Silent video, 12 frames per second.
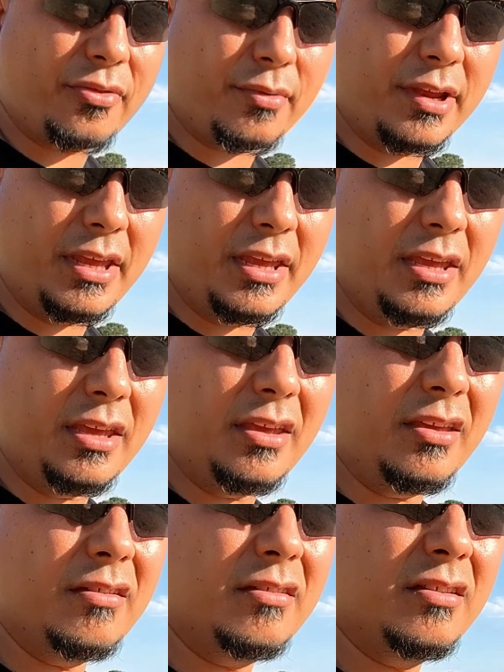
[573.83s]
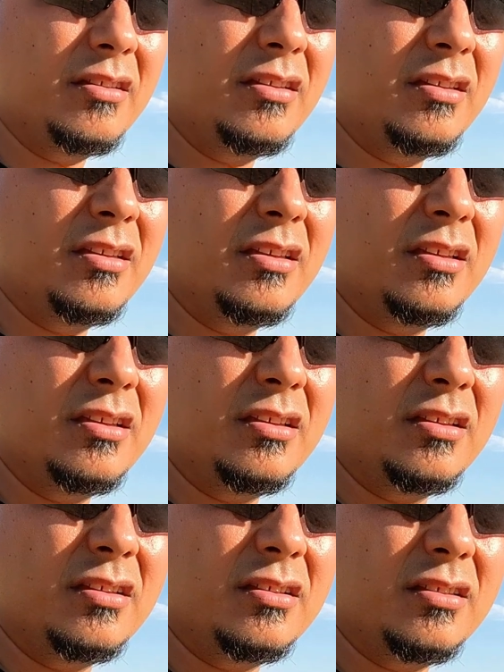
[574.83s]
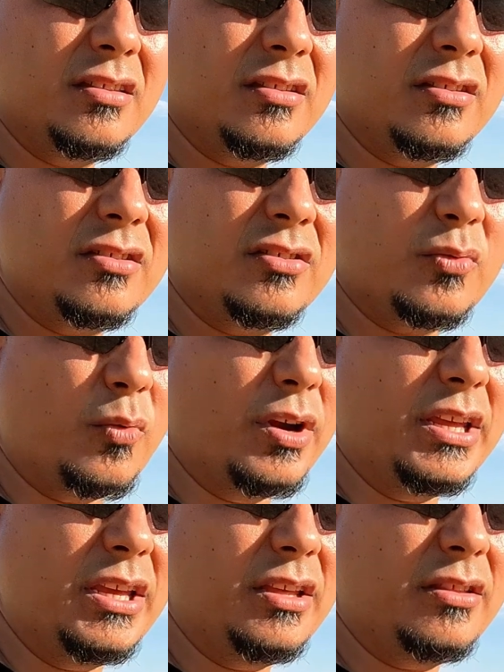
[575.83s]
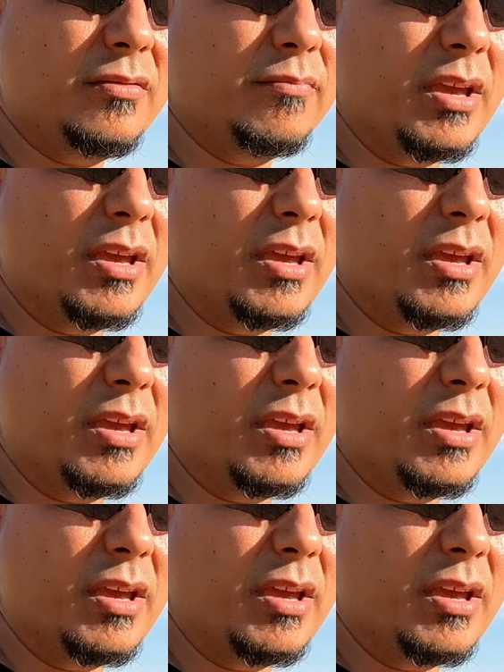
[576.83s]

320,